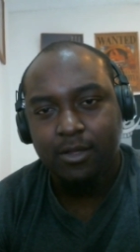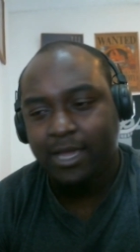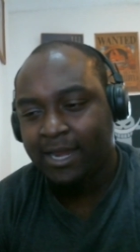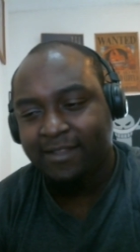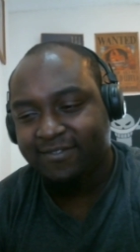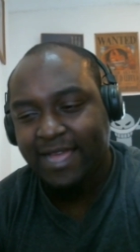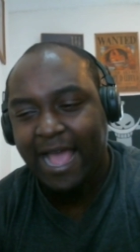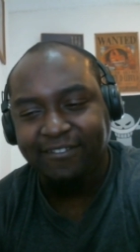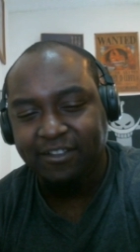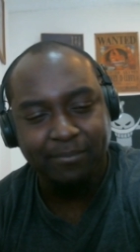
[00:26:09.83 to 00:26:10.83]
and it's not
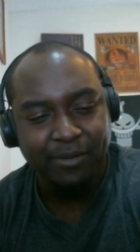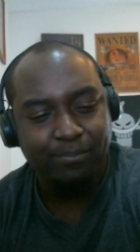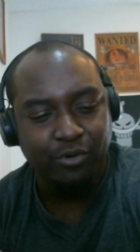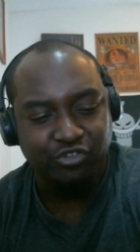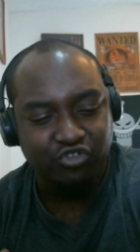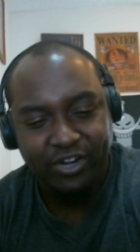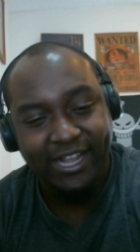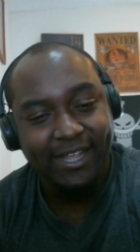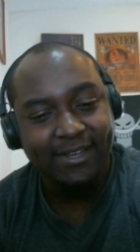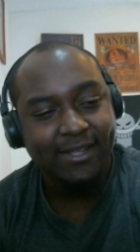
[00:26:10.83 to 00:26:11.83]
hasn't been
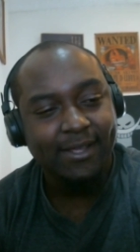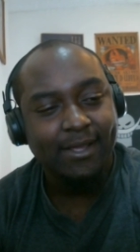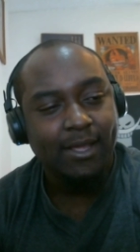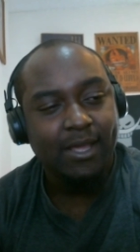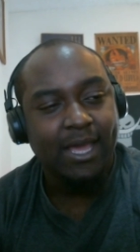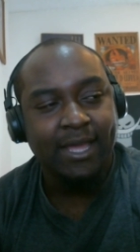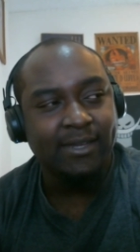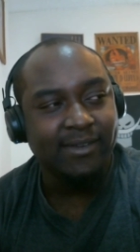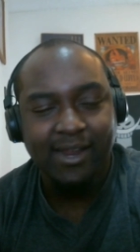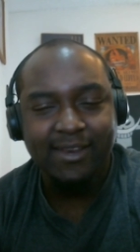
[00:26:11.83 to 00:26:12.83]
portrayed,
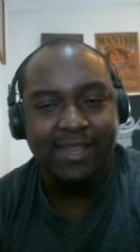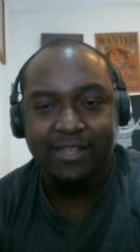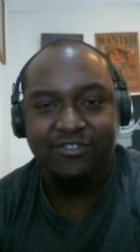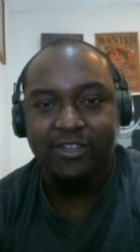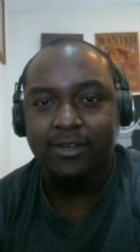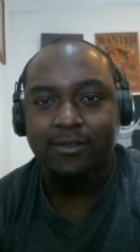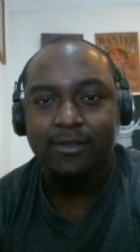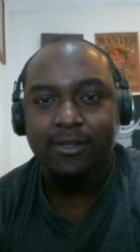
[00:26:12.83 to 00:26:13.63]
and none of that shit.